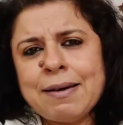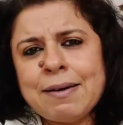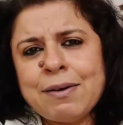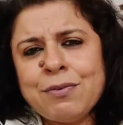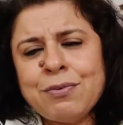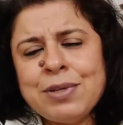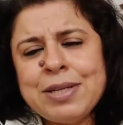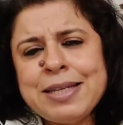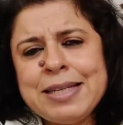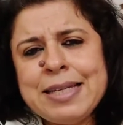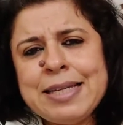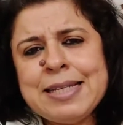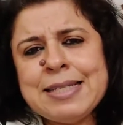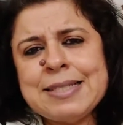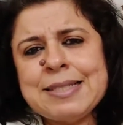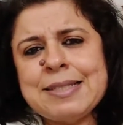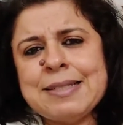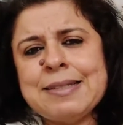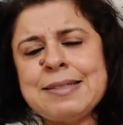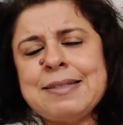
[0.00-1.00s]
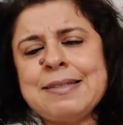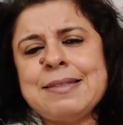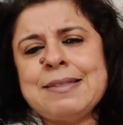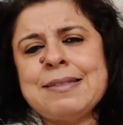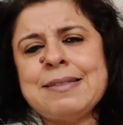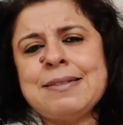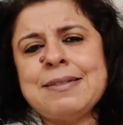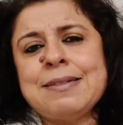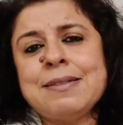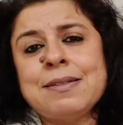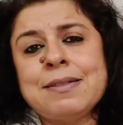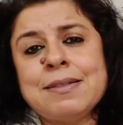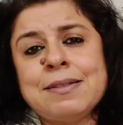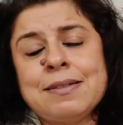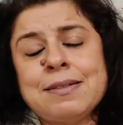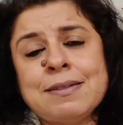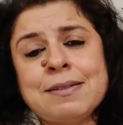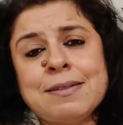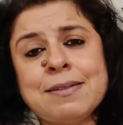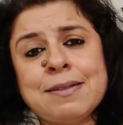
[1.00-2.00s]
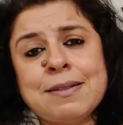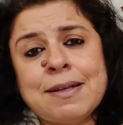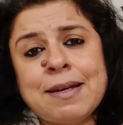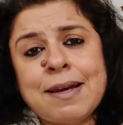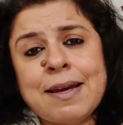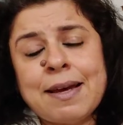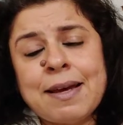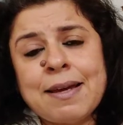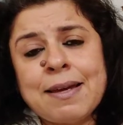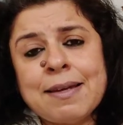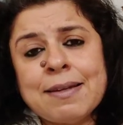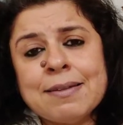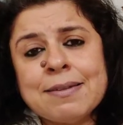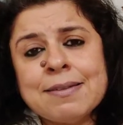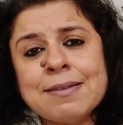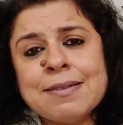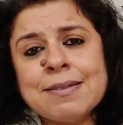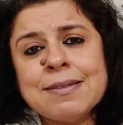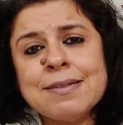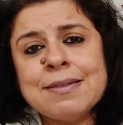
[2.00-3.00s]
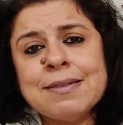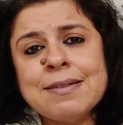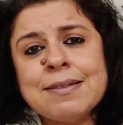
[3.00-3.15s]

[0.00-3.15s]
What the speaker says: release it and